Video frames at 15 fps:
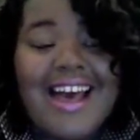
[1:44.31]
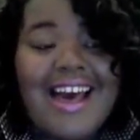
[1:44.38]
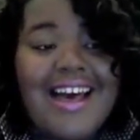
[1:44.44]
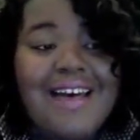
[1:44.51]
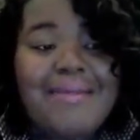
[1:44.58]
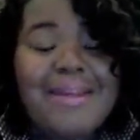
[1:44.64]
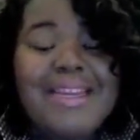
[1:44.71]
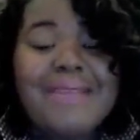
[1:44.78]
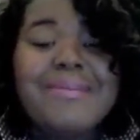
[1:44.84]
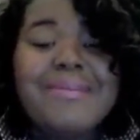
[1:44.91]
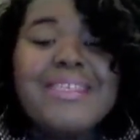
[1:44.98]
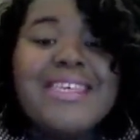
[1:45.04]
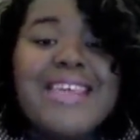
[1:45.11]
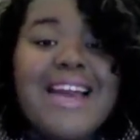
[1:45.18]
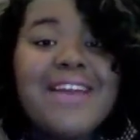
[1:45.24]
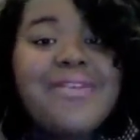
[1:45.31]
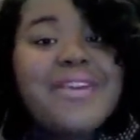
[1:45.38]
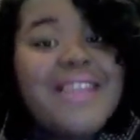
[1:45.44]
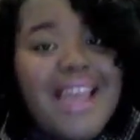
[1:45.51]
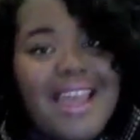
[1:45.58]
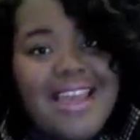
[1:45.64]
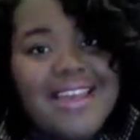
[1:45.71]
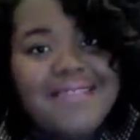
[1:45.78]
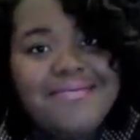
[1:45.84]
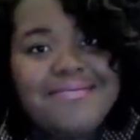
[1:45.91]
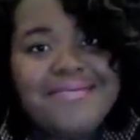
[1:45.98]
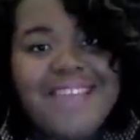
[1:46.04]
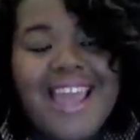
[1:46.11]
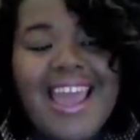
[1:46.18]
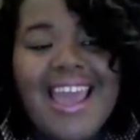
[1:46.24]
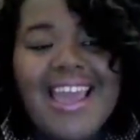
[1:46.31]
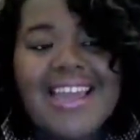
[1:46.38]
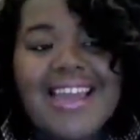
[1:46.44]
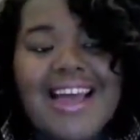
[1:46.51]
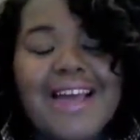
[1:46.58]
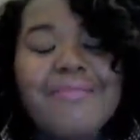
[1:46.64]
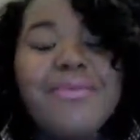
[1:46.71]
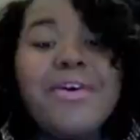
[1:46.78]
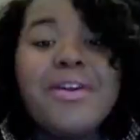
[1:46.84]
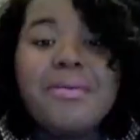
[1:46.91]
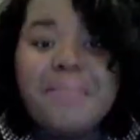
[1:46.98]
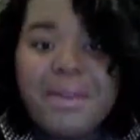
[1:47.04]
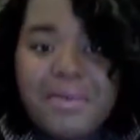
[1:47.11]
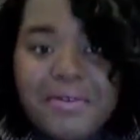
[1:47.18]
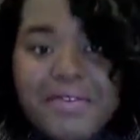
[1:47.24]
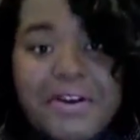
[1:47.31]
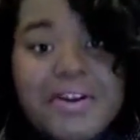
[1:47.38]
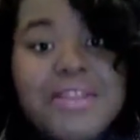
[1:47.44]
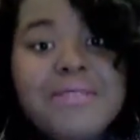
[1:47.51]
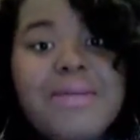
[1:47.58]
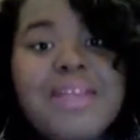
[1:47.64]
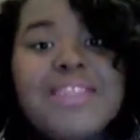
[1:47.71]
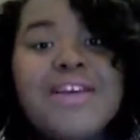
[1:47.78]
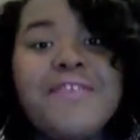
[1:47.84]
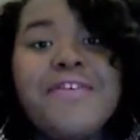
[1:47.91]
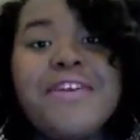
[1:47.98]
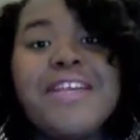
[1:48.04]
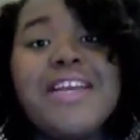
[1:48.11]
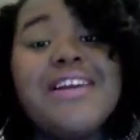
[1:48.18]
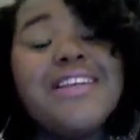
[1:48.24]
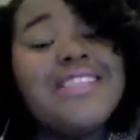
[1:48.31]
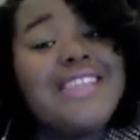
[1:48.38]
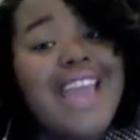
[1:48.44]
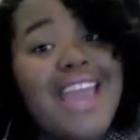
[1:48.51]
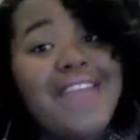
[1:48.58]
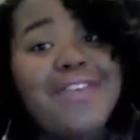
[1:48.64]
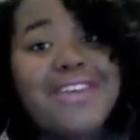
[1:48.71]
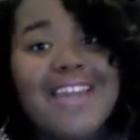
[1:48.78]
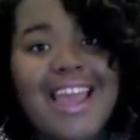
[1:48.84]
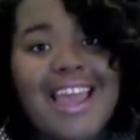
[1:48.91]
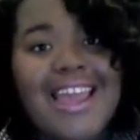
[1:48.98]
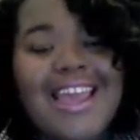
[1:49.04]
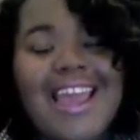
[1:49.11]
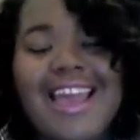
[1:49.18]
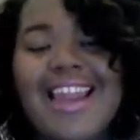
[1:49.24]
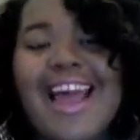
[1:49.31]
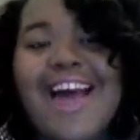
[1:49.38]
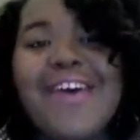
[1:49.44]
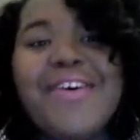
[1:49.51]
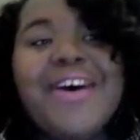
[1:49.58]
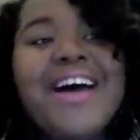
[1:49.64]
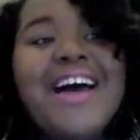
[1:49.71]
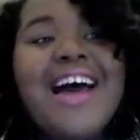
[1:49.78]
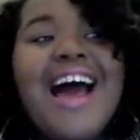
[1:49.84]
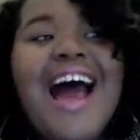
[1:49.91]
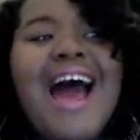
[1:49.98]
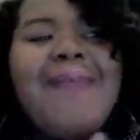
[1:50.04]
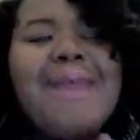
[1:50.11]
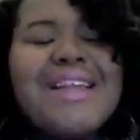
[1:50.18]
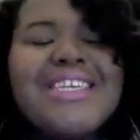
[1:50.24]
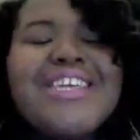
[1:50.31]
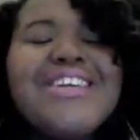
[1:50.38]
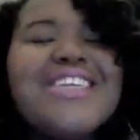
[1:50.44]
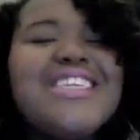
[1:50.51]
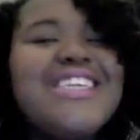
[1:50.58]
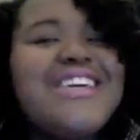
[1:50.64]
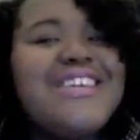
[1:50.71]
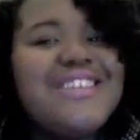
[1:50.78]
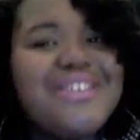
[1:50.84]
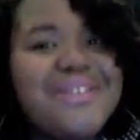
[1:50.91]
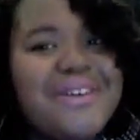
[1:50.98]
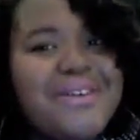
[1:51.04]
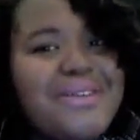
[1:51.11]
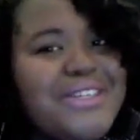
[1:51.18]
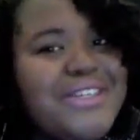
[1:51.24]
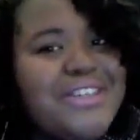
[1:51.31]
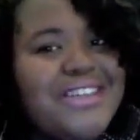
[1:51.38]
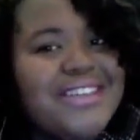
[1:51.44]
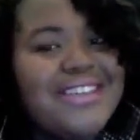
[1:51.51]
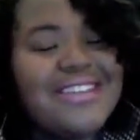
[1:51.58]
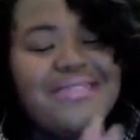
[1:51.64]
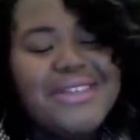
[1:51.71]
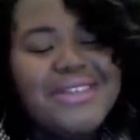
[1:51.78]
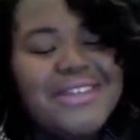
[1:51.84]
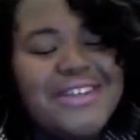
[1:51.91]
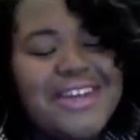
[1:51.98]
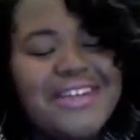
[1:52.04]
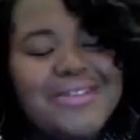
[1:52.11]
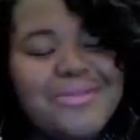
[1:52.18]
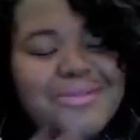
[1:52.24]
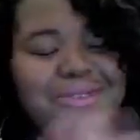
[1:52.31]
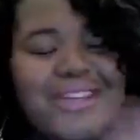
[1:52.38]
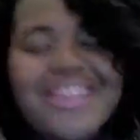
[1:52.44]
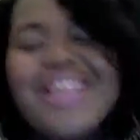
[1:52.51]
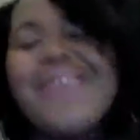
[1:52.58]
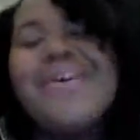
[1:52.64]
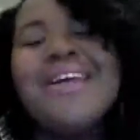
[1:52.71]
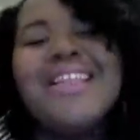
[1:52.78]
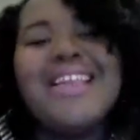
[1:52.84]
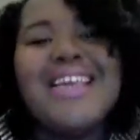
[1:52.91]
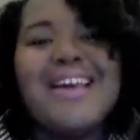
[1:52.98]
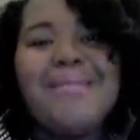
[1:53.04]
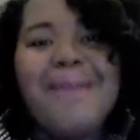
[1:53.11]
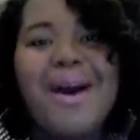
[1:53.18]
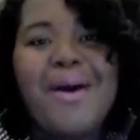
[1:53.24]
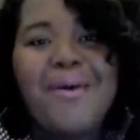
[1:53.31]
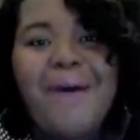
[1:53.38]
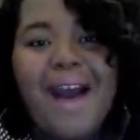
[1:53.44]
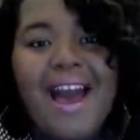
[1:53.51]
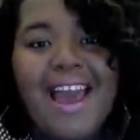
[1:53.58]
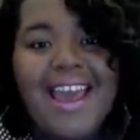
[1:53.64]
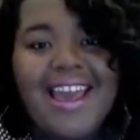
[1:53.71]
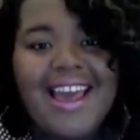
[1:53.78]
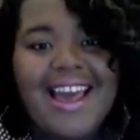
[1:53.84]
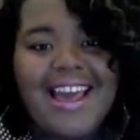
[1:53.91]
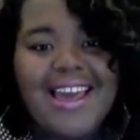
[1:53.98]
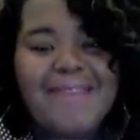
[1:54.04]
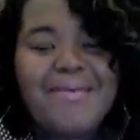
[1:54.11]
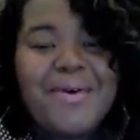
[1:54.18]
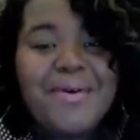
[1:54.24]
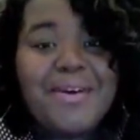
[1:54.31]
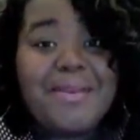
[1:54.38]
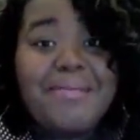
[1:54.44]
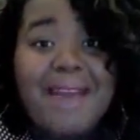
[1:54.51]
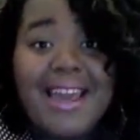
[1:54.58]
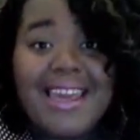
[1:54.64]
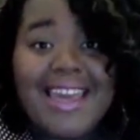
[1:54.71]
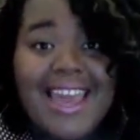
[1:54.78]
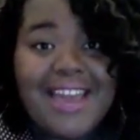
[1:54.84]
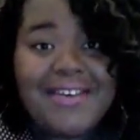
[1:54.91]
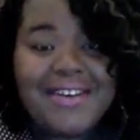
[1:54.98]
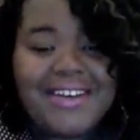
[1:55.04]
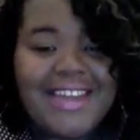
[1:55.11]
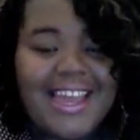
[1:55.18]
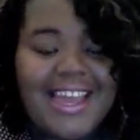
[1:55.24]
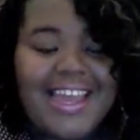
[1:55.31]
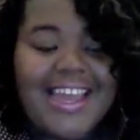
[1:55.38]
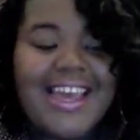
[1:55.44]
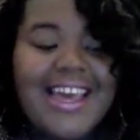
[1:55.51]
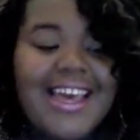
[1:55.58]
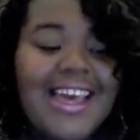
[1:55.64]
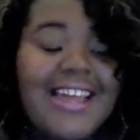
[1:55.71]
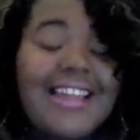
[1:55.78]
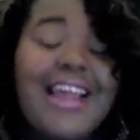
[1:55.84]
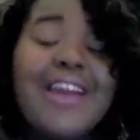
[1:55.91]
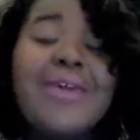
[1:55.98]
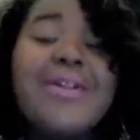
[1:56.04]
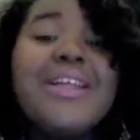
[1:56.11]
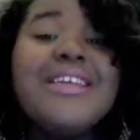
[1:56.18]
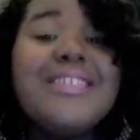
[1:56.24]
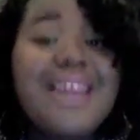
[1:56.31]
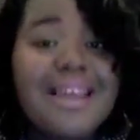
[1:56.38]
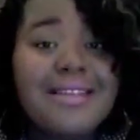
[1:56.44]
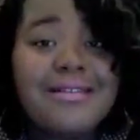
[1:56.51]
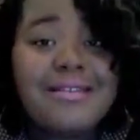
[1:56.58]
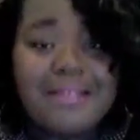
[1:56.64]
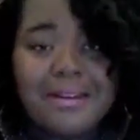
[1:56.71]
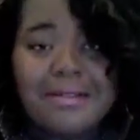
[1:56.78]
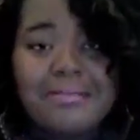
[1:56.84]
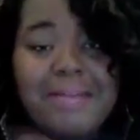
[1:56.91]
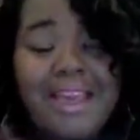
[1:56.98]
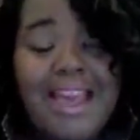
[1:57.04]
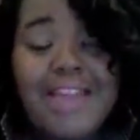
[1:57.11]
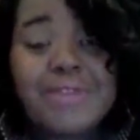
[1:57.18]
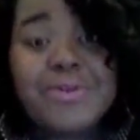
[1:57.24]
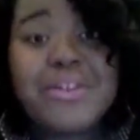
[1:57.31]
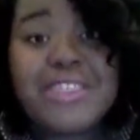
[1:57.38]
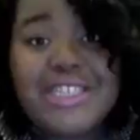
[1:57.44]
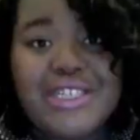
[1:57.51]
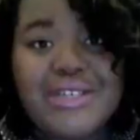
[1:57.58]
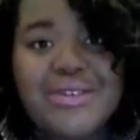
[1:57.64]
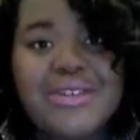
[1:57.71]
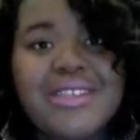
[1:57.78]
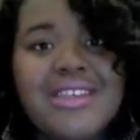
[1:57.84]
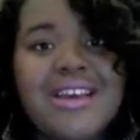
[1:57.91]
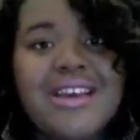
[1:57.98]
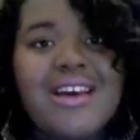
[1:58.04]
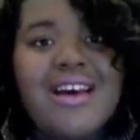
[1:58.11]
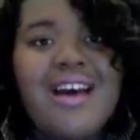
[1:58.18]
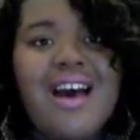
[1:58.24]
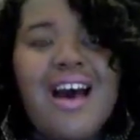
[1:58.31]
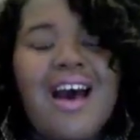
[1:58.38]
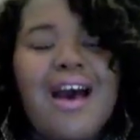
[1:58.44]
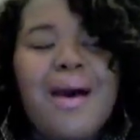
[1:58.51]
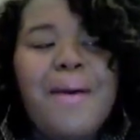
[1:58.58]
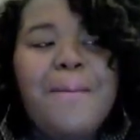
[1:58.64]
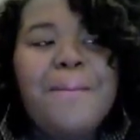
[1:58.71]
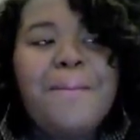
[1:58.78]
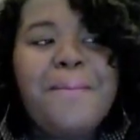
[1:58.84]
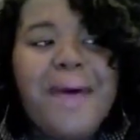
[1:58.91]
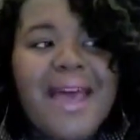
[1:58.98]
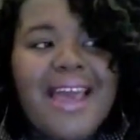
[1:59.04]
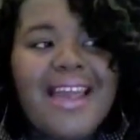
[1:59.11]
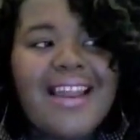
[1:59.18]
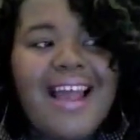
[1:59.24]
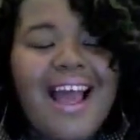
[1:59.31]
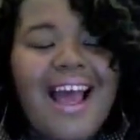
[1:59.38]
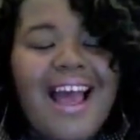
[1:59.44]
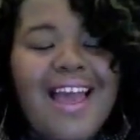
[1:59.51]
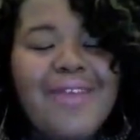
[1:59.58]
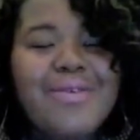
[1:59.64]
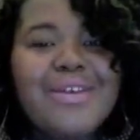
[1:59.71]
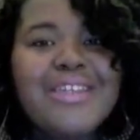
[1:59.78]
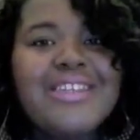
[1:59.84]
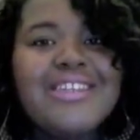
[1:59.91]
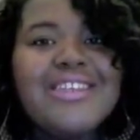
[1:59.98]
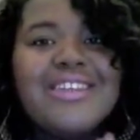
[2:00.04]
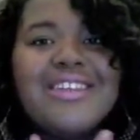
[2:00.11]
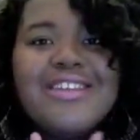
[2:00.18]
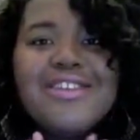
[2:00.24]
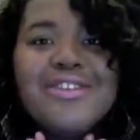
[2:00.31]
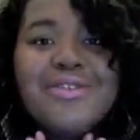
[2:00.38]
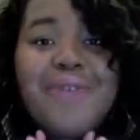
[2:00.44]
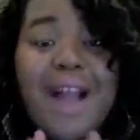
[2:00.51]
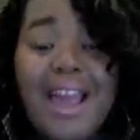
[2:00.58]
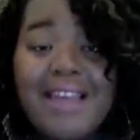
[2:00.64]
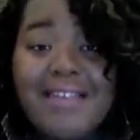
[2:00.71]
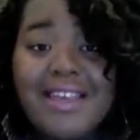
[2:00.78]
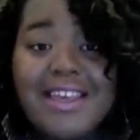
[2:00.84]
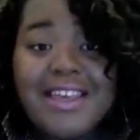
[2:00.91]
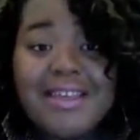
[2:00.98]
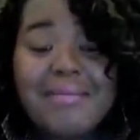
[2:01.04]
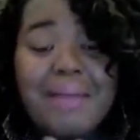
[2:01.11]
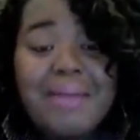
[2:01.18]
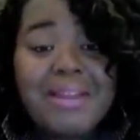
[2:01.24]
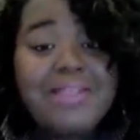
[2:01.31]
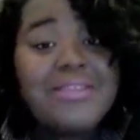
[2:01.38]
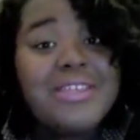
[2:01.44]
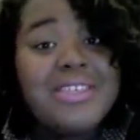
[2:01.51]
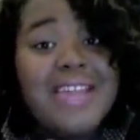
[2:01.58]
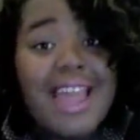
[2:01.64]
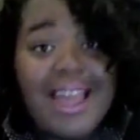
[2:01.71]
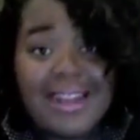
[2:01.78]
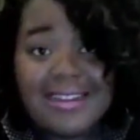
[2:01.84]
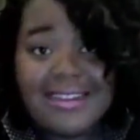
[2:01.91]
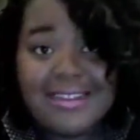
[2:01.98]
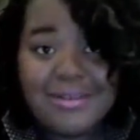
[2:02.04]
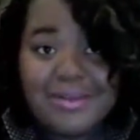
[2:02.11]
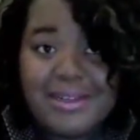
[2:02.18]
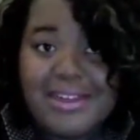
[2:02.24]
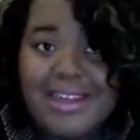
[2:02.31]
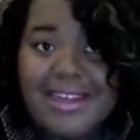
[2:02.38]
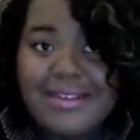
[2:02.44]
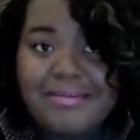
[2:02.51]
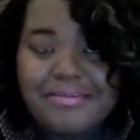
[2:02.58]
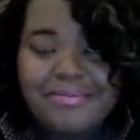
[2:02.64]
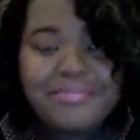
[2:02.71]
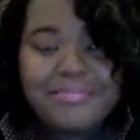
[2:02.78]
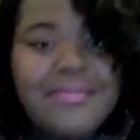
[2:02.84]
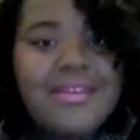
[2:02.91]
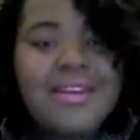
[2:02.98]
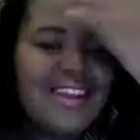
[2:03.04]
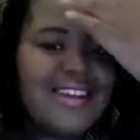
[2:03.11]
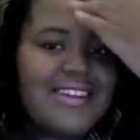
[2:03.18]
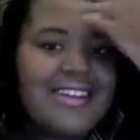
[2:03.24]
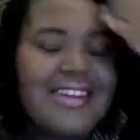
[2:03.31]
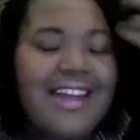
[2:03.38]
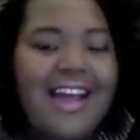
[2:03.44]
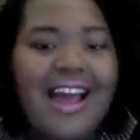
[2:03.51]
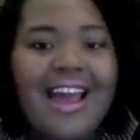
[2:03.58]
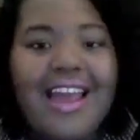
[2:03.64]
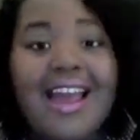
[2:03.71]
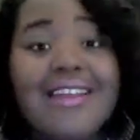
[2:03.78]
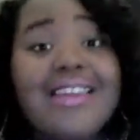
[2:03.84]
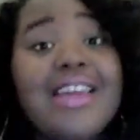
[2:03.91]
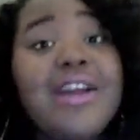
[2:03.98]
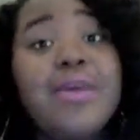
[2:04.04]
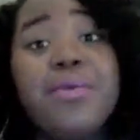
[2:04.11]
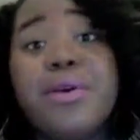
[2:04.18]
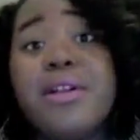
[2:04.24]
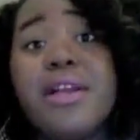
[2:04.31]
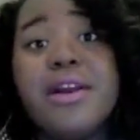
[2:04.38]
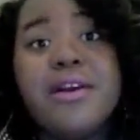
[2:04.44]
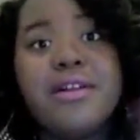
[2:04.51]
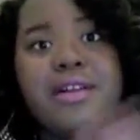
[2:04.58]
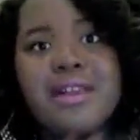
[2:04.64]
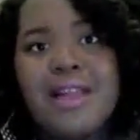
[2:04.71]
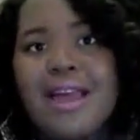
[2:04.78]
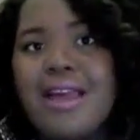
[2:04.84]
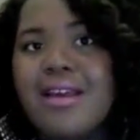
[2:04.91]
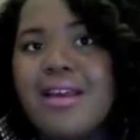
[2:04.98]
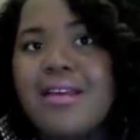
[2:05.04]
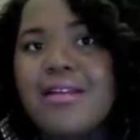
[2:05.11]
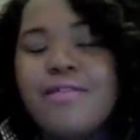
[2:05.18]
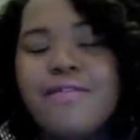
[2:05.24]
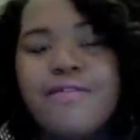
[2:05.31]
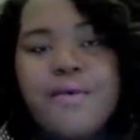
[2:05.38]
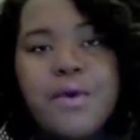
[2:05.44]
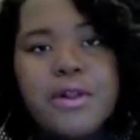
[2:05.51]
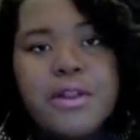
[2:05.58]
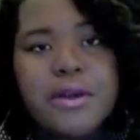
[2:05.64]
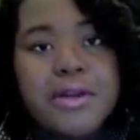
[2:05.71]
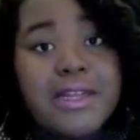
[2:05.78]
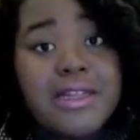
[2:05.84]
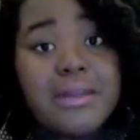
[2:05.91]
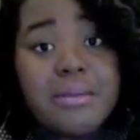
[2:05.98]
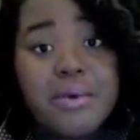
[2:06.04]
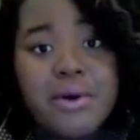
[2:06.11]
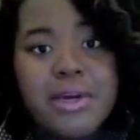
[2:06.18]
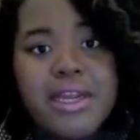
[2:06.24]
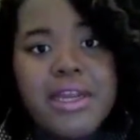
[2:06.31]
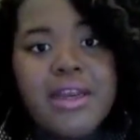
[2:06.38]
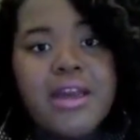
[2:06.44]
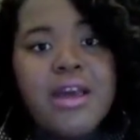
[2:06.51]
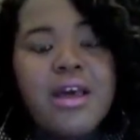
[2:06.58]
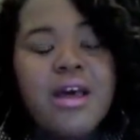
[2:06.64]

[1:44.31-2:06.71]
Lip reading: My name is Kiana Renee, and I'm going to be referring to myself on here as K Renee. And I'm actually going to share a story with you guys really quickly about why I am going by K Renee. Not only is that my actual initials, but I was driving my mother to dialysis one day, and I take her really early, like 4:30 in the morning.